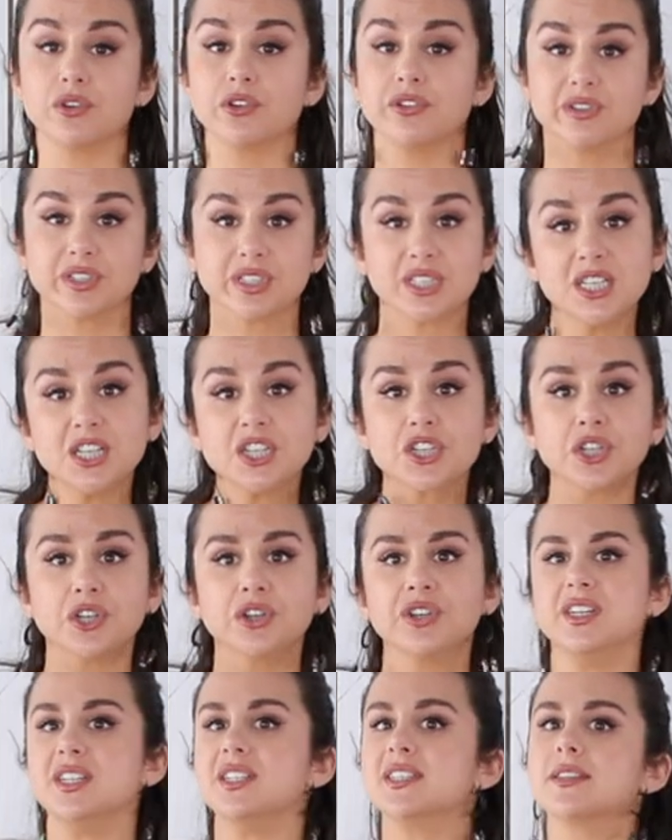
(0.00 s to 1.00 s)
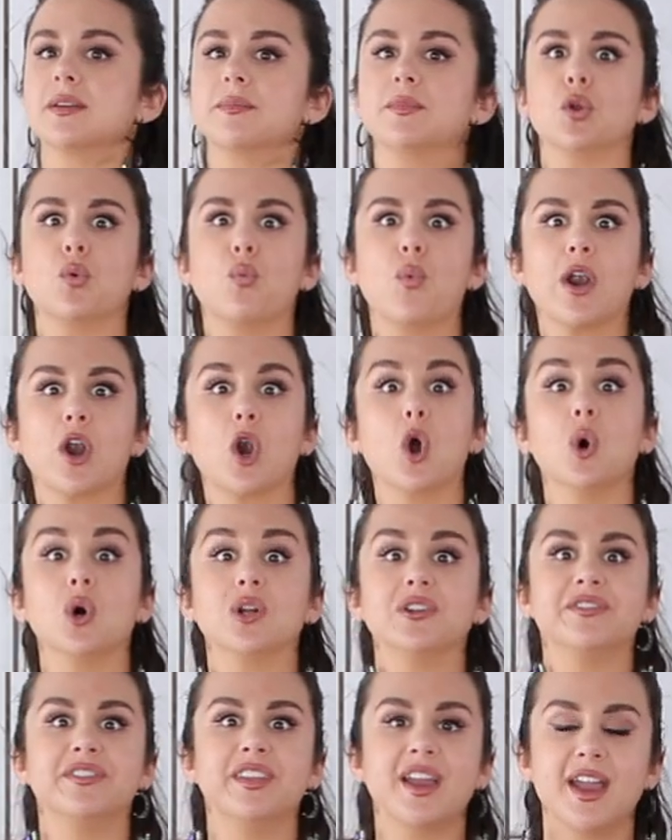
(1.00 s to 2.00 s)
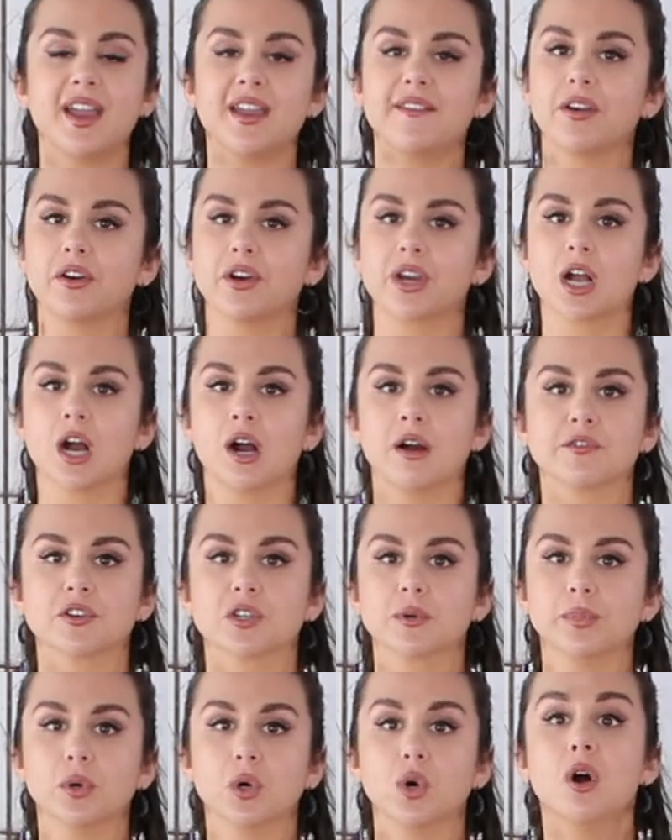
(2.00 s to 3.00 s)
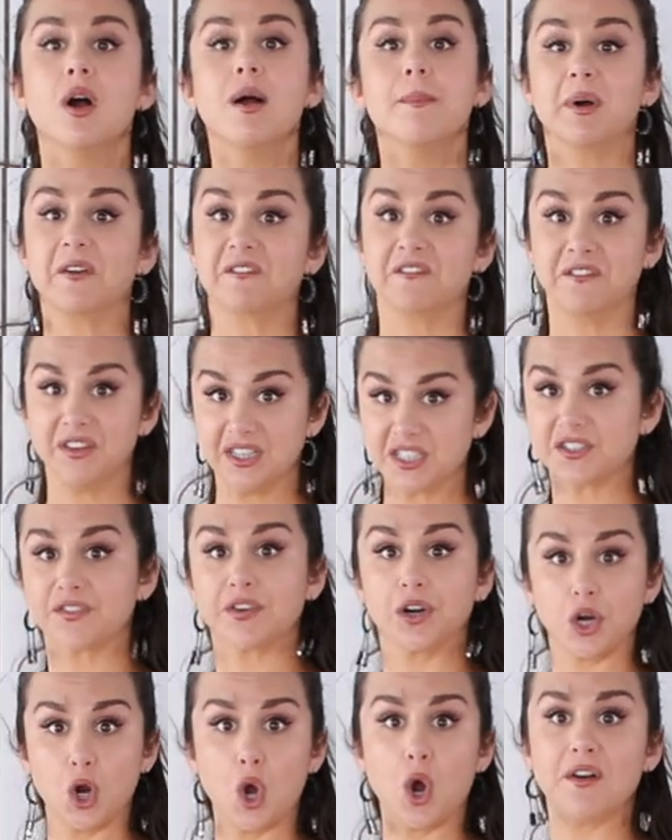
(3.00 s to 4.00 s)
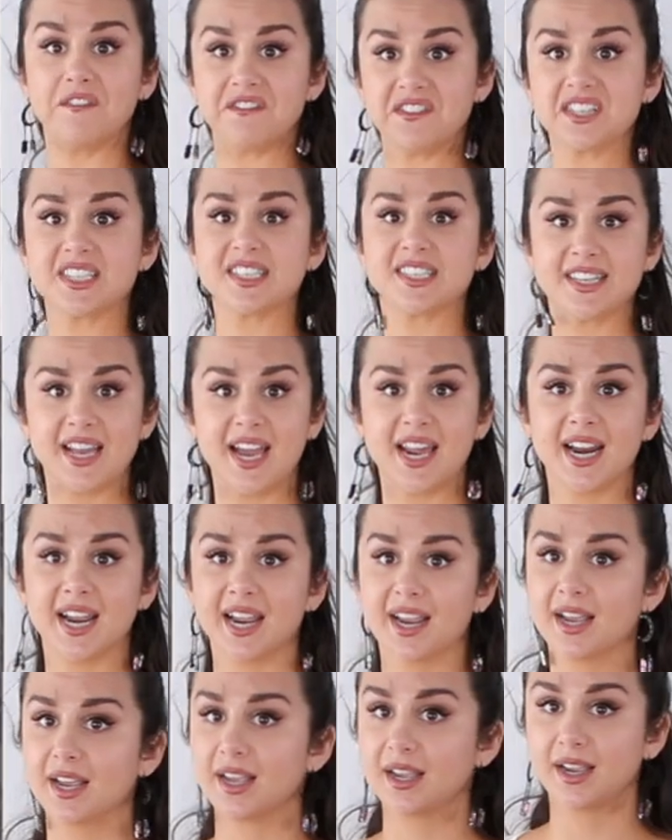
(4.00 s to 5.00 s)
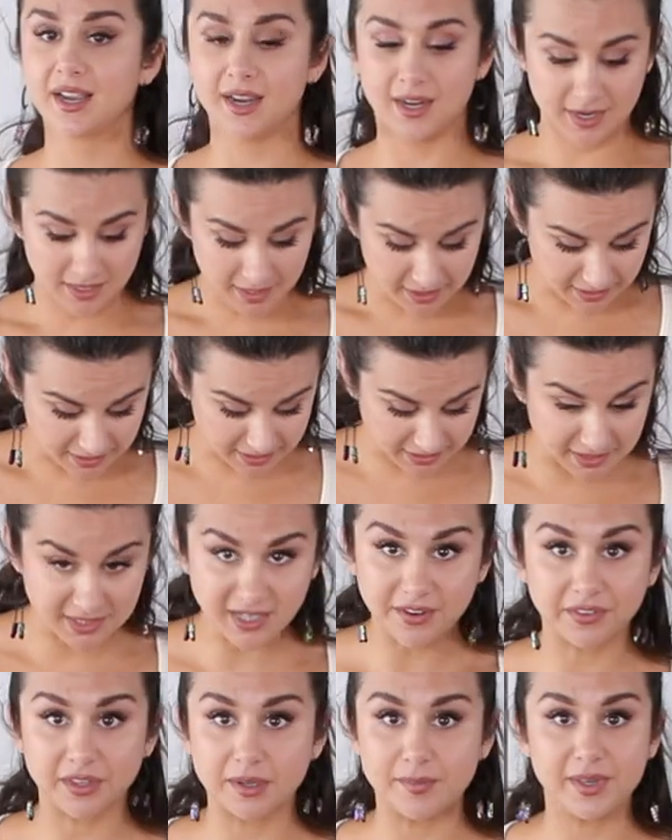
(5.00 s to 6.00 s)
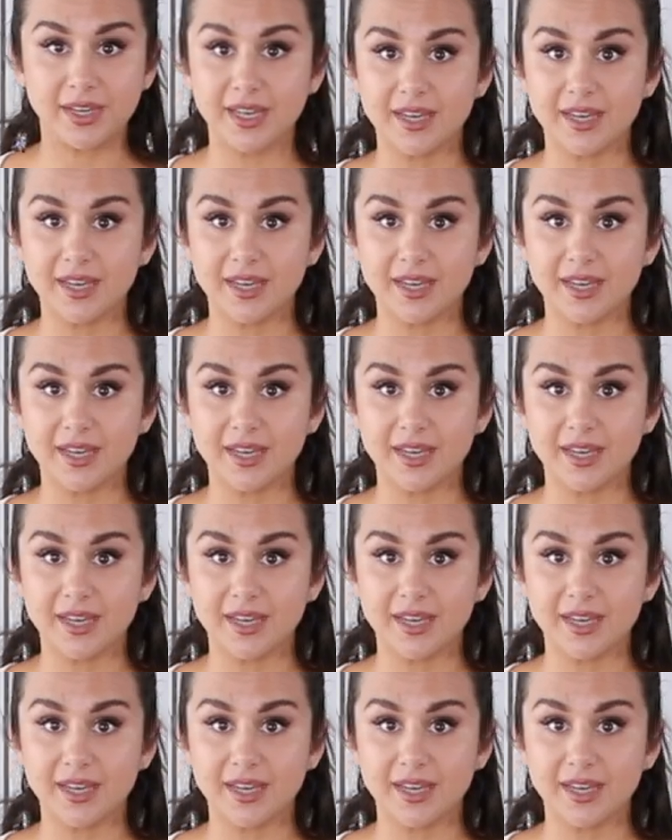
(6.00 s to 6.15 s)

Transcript: or you're a teacher, you need something to wear all day, very comfortable, but fits for an office setting, this could definitely be